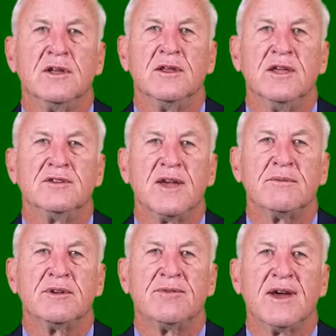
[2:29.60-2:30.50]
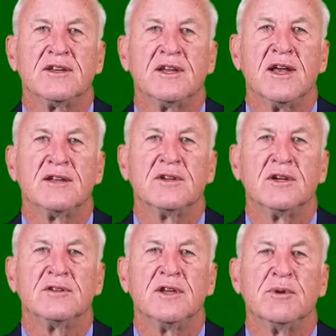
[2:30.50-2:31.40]
This type of effect aligns
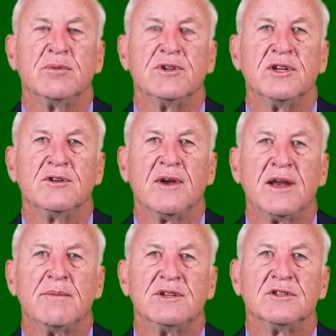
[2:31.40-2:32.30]
closely with procedural animation